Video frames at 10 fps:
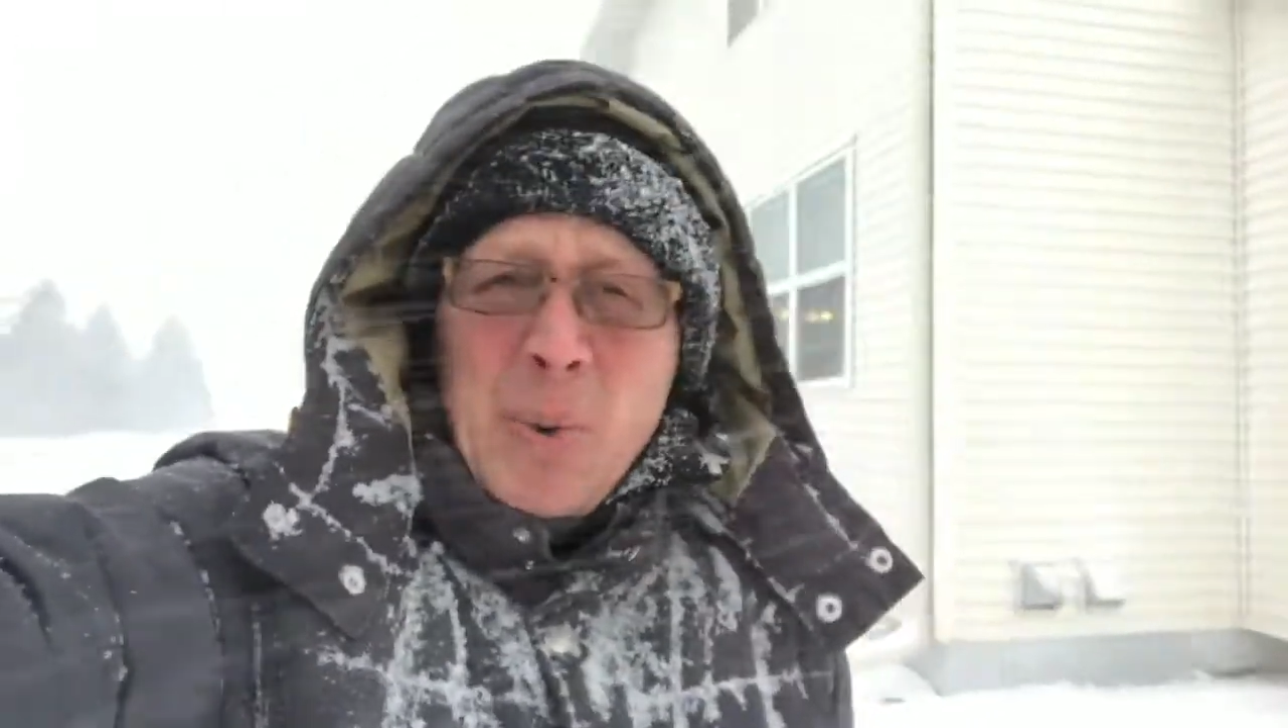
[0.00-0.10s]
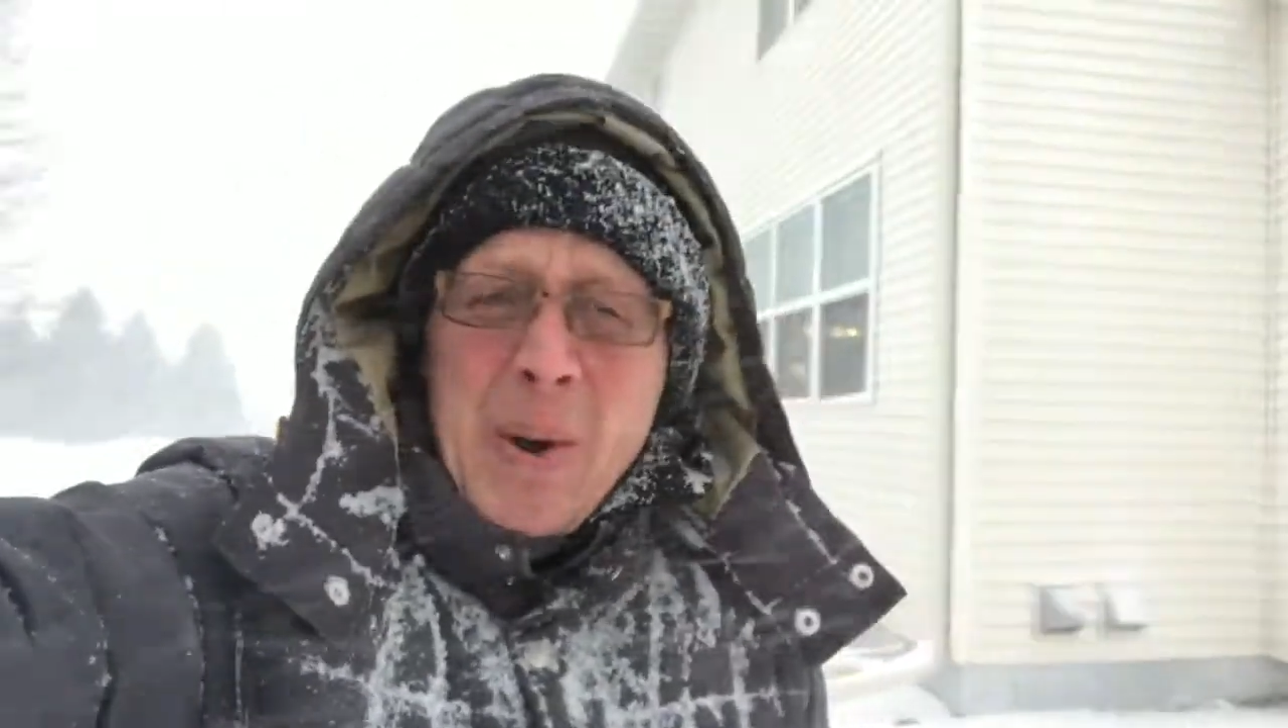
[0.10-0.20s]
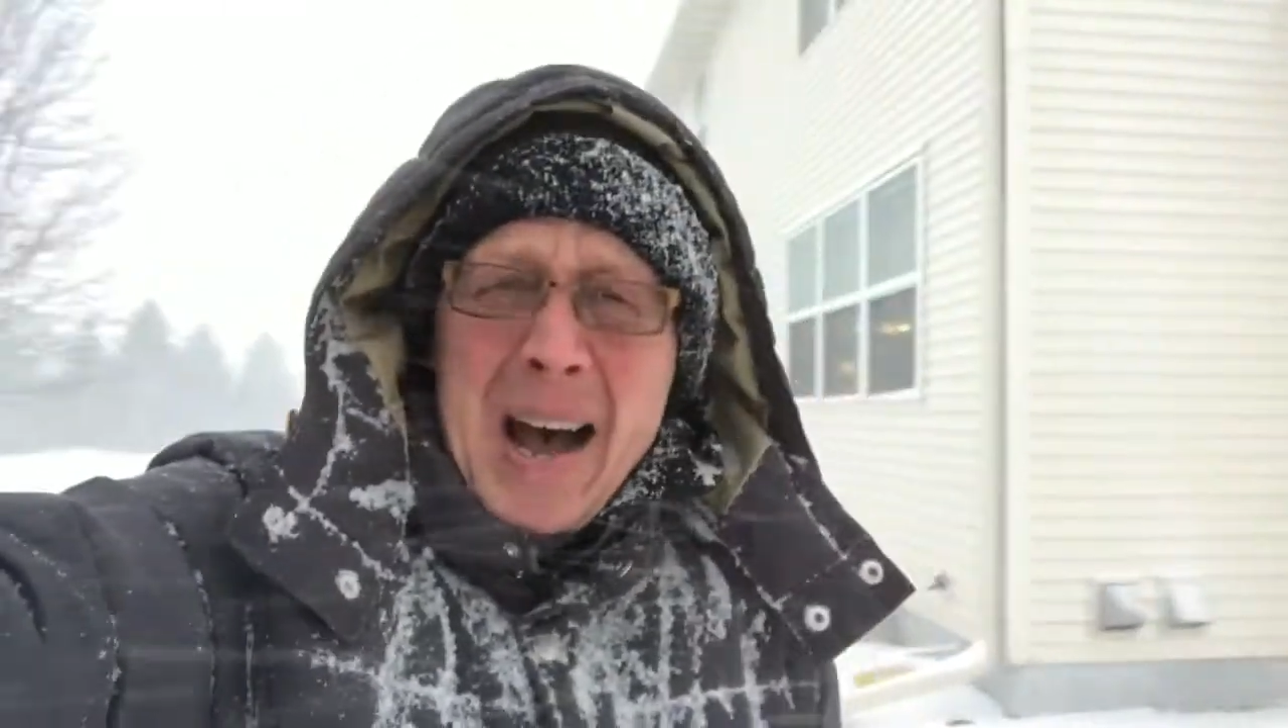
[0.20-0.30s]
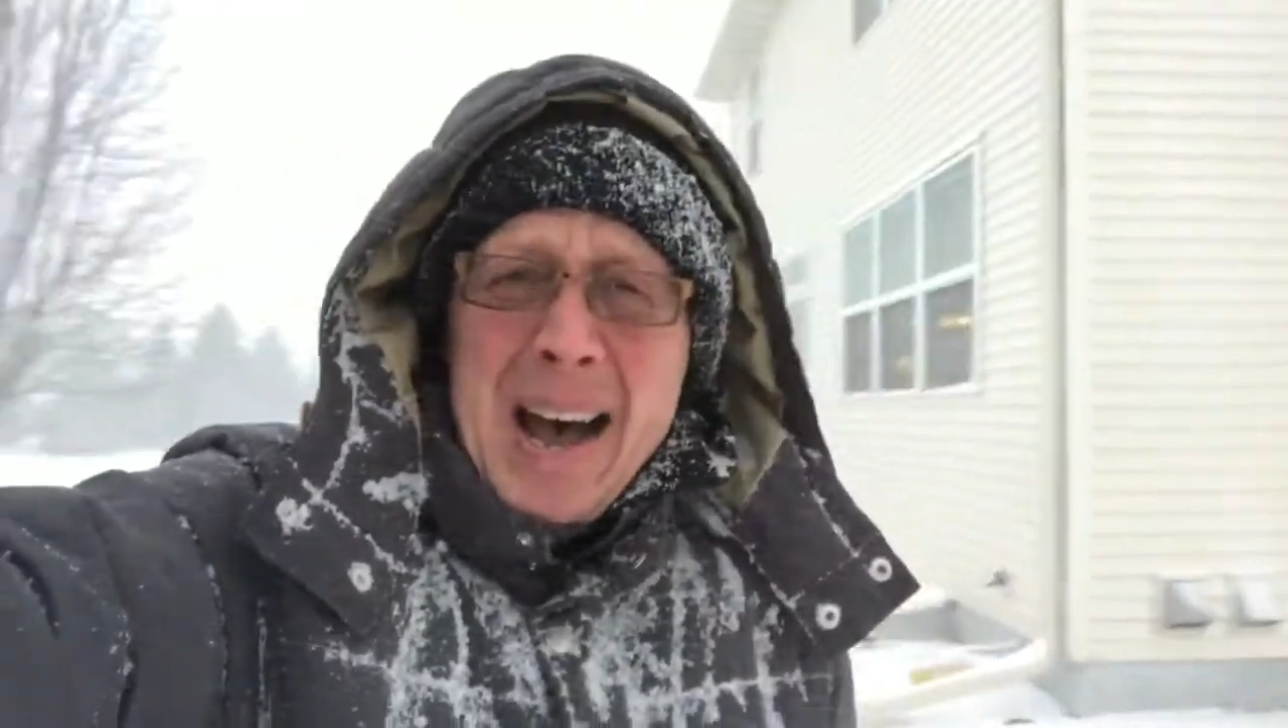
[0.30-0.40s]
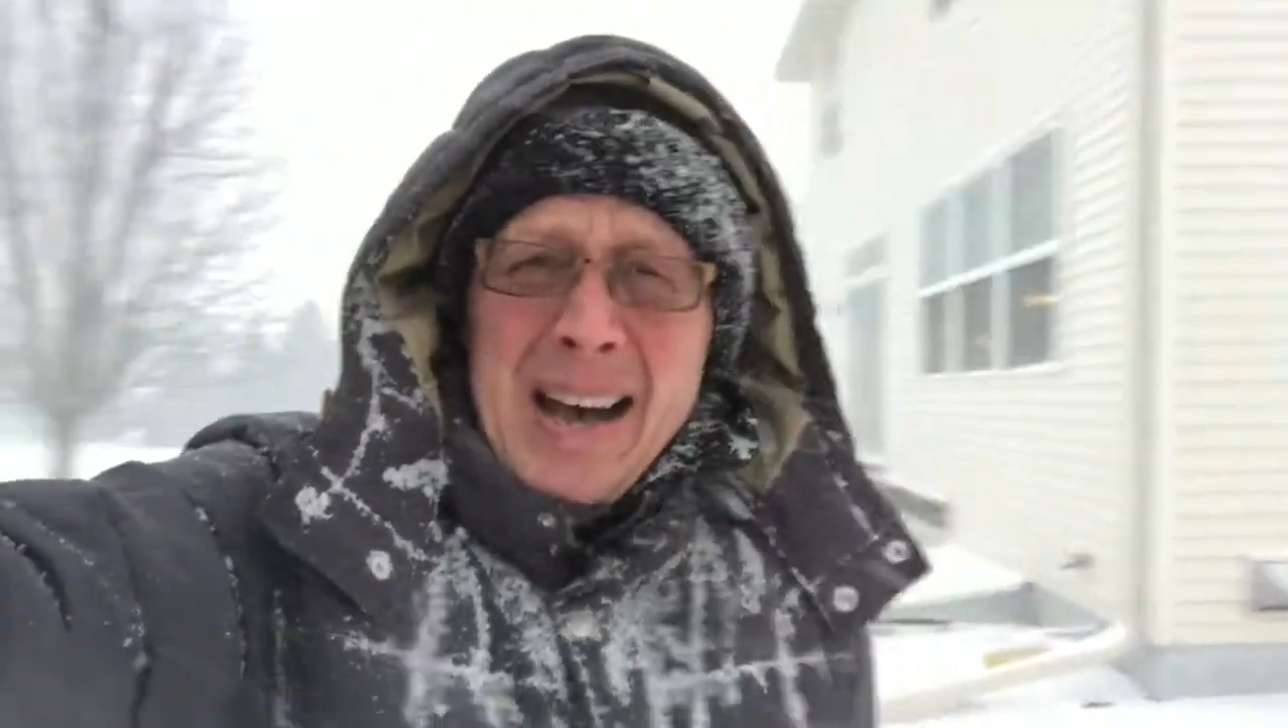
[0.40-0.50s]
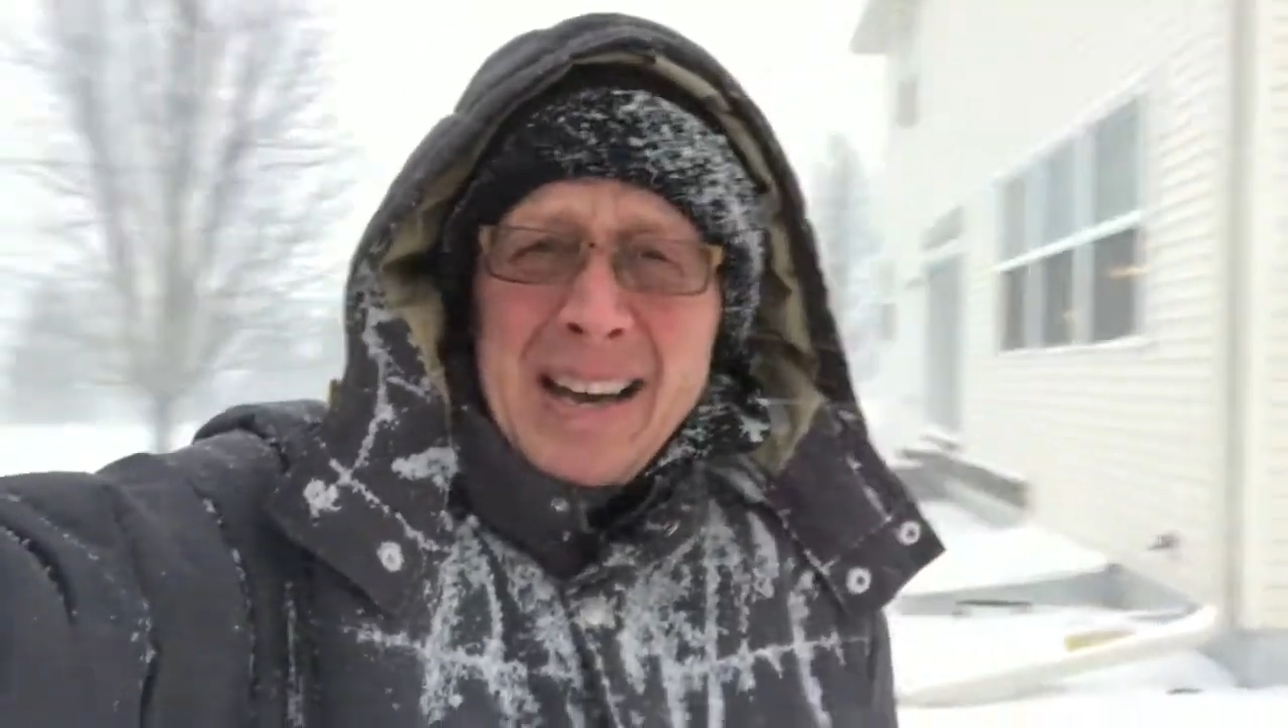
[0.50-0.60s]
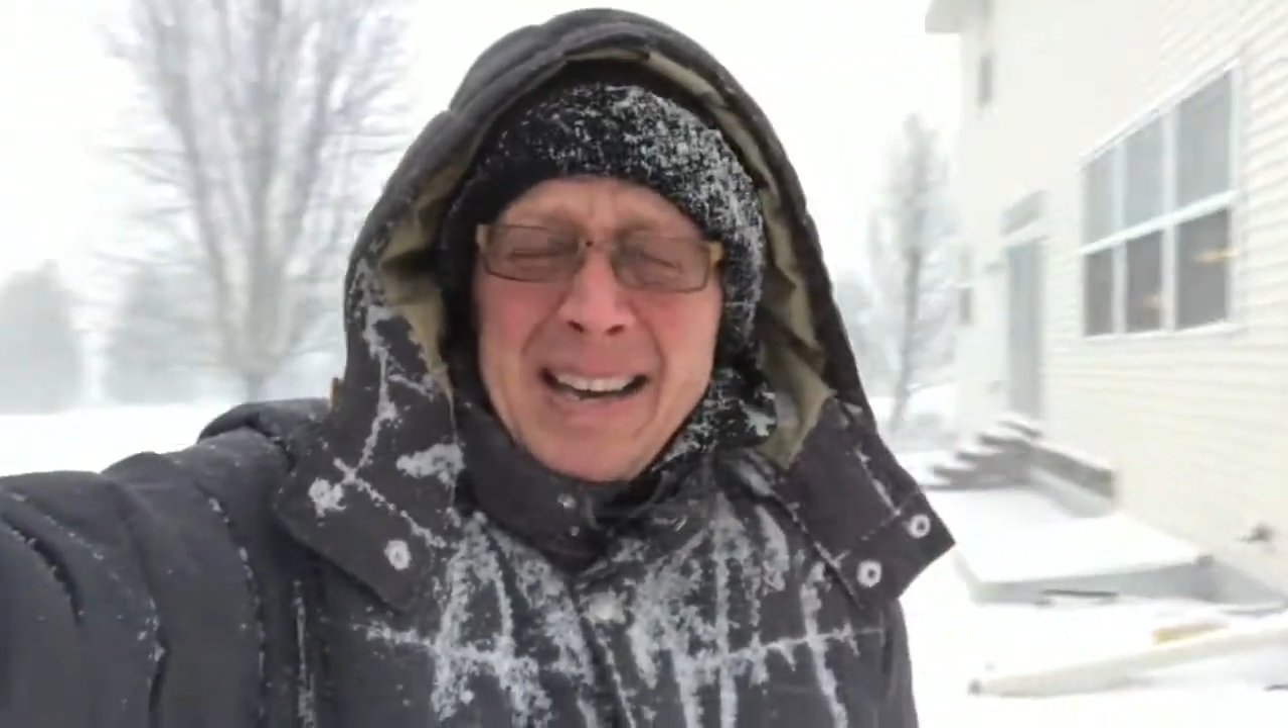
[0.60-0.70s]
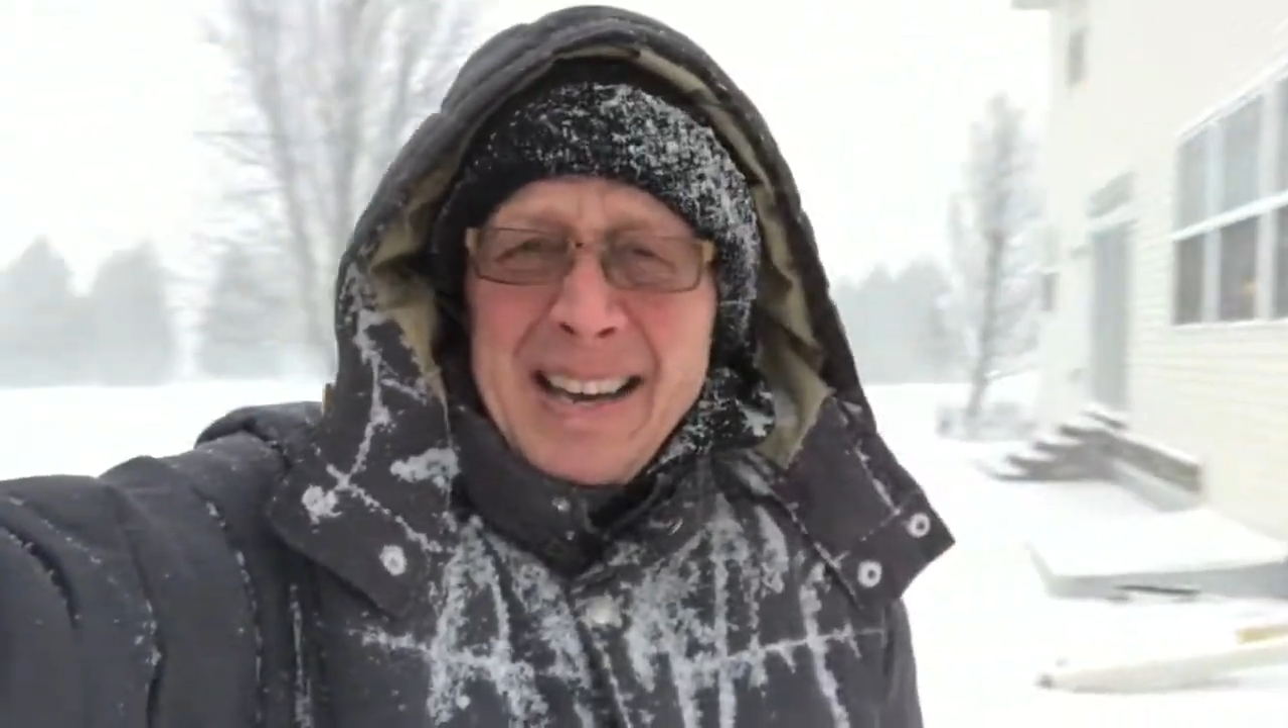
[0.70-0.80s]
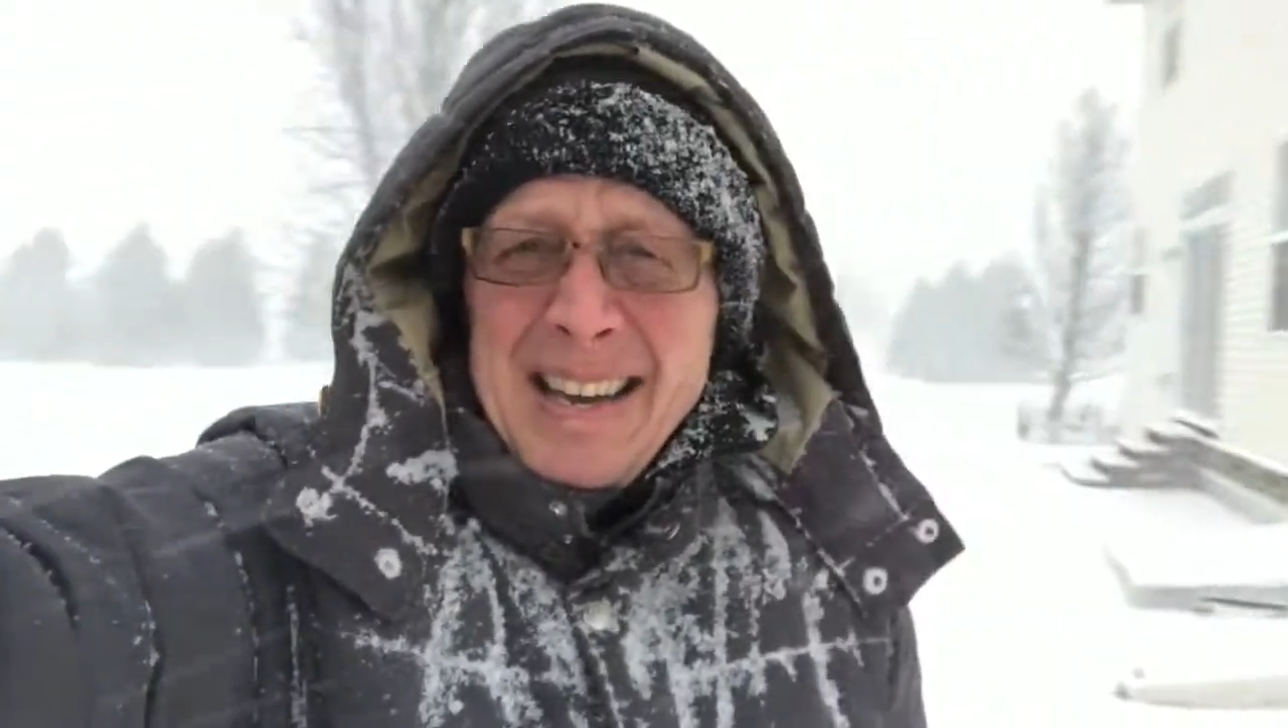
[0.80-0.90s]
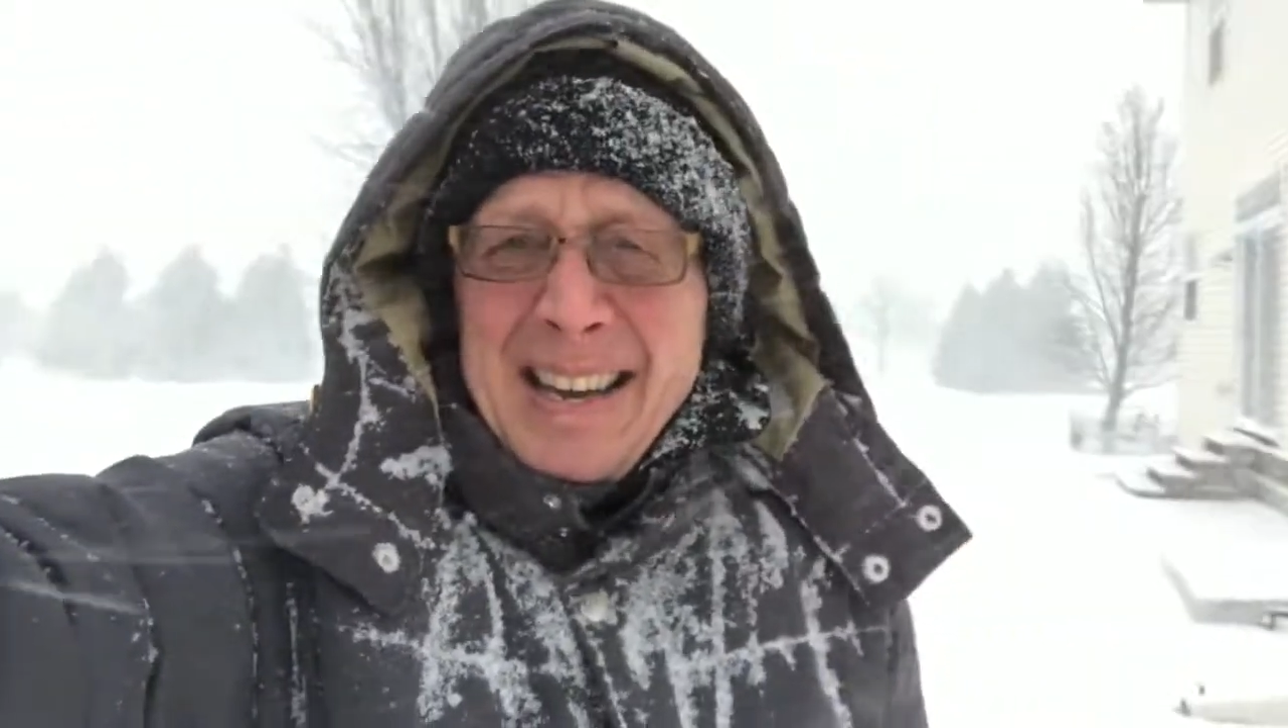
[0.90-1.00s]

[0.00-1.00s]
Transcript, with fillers: uh,